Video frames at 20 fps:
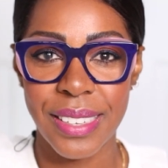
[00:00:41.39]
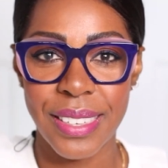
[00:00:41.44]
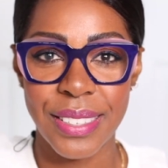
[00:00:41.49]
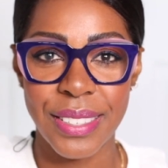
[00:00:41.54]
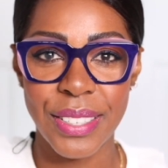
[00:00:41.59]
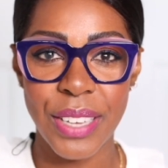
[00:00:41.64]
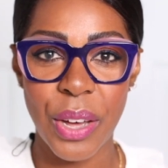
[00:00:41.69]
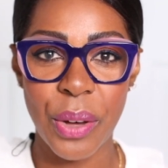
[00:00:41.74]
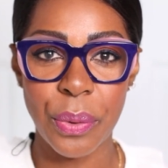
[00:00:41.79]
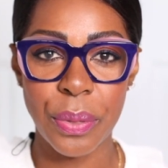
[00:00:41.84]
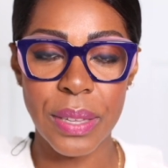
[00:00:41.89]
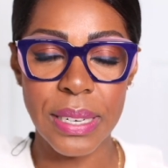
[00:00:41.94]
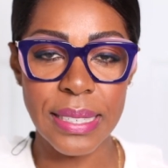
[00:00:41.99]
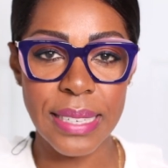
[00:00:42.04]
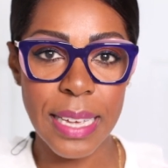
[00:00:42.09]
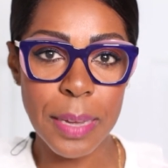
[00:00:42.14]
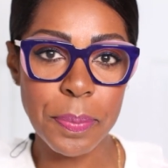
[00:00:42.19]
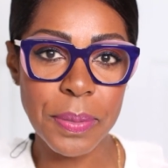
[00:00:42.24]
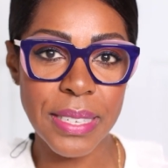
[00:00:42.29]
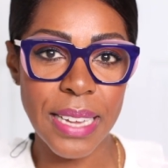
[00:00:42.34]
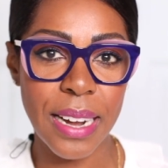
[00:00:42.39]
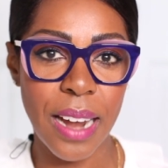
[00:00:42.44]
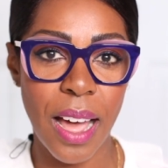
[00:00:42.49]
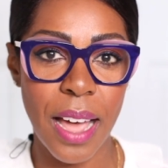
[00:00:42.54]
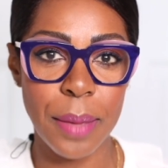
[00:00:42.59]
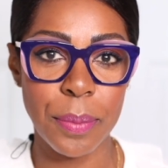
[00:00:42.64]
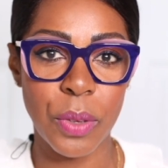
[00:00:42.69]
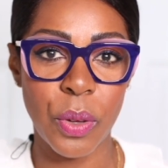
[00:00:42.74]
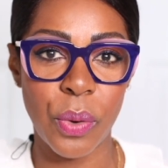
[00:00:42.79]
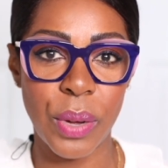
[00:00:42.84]
So the tips that
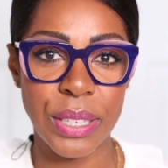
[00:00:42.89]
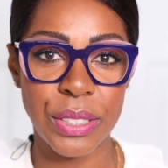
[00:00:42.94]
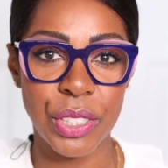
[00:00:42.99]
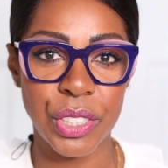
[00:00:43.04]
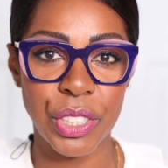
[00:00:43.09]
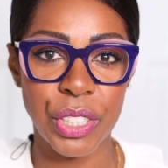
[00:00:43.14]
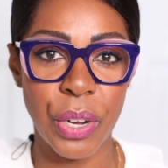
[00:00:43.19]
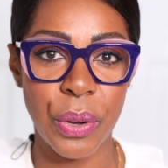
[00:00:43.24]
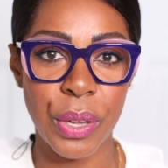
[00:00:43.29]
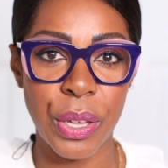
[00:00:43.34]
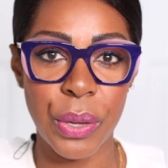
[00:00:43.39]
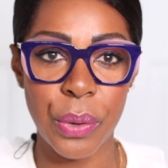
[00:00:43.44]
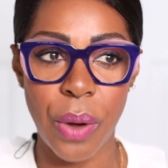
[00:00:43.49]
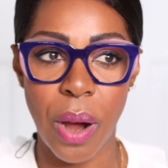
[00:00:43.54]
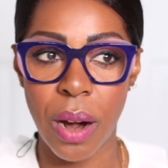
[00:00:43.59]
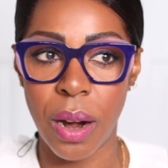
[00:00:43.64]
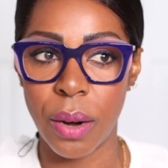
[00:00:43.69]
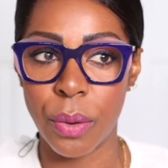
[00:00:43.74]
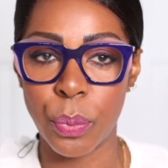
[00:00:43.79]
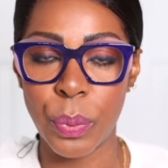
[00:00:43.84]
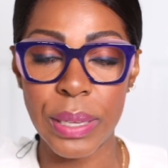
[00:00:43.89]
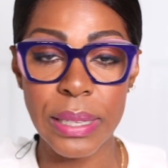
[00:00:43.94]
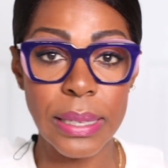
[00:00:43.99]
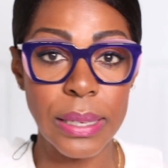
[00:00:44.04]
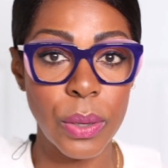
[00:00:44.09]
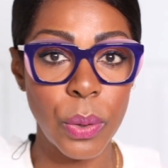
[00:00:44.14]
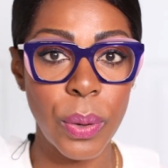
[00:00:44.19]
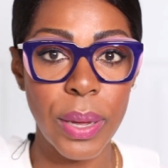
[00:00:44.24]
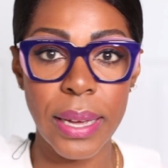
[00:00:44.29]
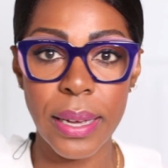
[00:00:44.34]
I'm going to show you are
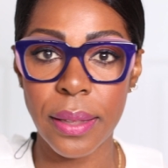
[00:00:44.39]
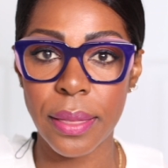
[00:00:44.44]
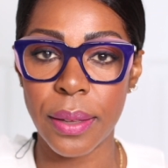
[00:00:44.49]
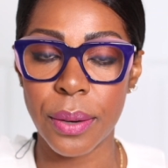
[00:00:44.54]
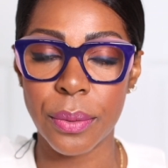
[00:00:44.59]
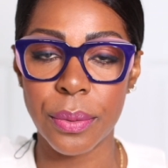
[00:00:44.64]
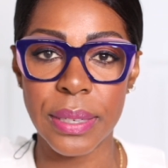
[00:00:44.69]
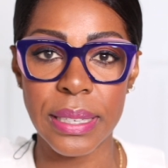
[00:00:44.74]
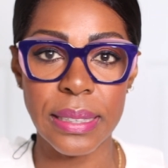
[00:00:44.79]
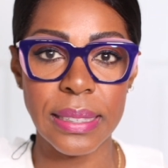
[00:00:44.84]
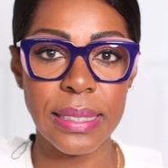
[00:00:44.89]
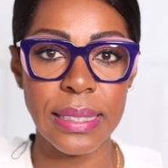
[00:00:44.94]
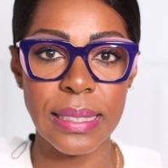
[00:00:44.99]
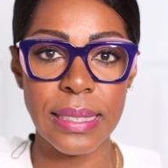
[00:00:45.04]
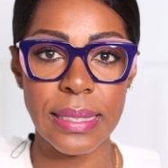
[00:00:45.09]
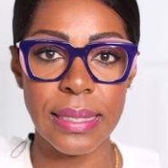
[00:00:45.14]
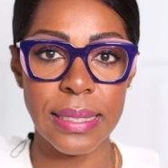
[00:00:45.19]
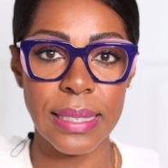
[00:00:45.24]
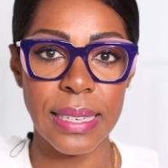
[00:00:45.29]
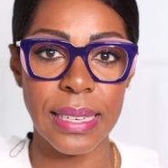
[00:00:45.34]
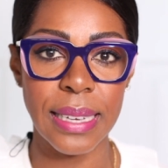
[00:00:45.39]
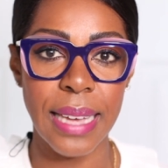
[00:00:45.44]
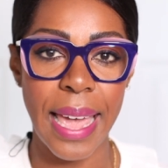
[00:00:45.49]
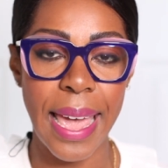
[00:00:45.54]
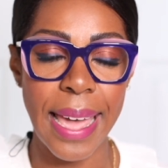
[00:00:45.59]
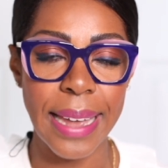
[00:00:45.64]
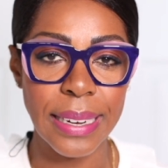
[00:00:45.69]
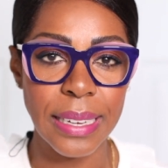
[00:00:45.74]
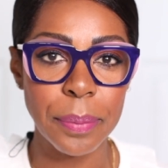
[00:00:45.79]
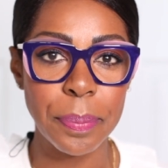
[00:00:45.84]
really quick, they're really easy,
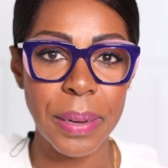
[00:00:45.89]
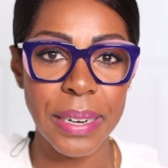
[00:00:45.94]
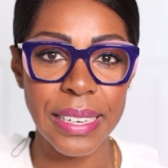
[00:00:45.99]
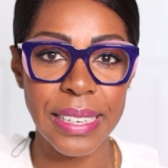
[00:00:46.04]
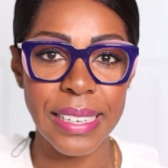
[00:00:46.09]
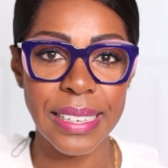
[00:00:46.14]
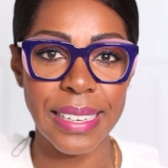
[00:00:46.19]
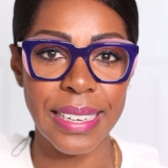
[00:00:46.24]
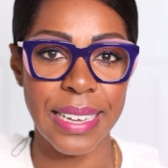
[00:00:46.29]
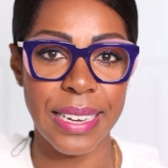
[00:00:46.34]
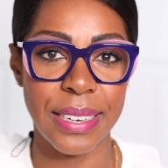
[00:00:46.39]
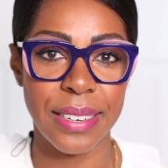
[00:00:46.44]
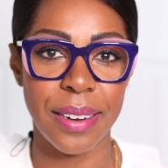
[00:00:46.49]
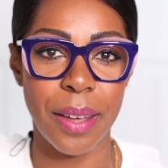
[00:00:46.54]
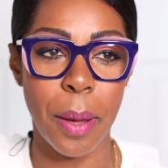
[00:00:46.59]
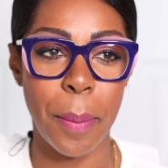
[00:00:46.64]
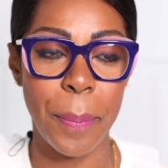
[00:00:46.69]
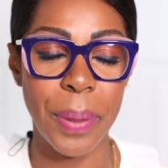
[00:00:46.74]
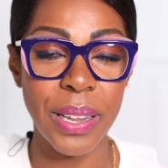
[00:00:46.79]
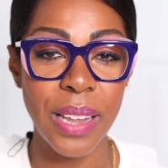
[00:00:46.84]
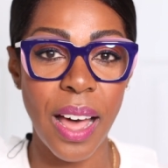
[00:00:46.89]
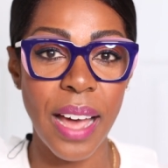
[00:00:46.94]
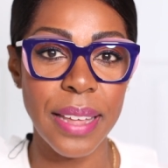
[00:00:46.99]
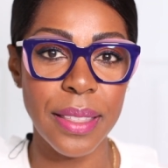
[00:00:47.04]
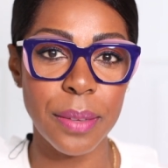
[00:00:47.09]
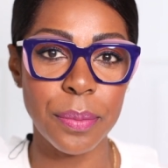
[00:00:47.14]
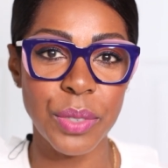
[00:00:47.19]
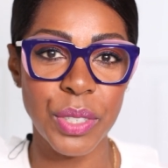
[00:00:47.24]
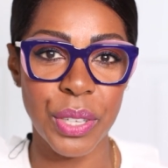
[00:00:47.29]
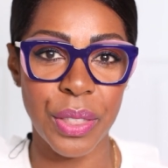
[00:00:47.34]
anybody can apply
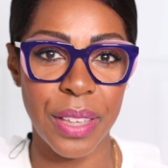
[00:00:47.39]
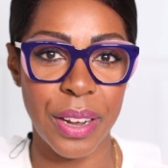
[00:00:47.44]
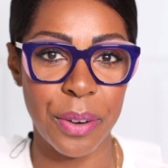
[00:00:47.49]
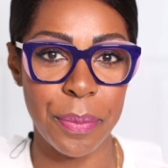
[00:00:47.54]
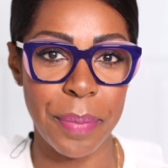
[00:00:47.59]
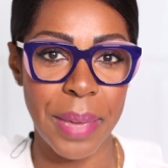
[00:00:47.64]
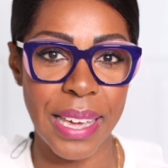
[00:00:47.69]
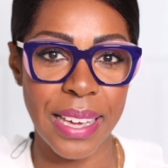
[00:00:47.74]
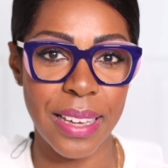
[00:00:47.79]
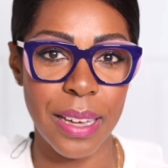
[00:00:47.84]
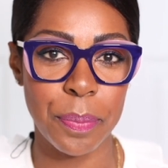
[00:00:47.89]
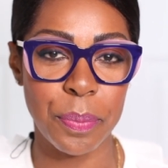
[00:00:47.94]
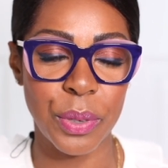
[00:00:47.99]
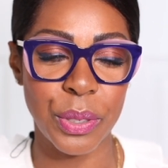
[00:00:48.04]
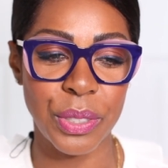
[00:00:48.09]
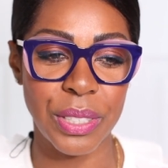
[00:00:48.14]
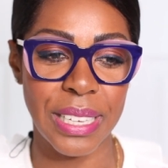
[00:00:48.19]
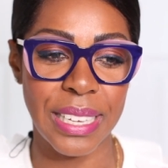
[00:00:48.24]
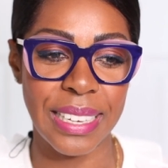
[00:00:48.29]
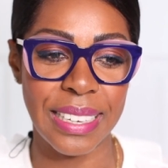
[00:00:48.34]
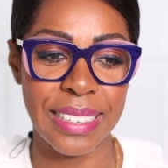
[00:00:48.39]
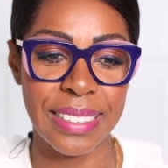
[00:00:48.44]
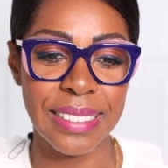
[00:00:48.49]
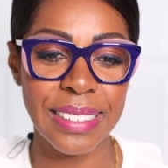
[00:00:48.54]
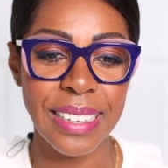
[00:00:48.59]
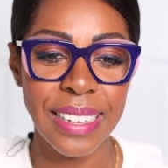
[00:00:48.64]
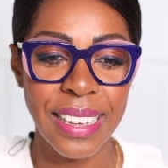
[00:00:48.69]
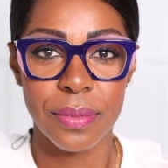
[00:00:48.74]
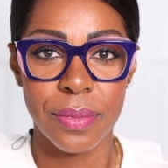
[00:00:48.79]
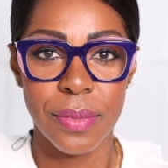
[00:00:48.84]
them to their makeup routine.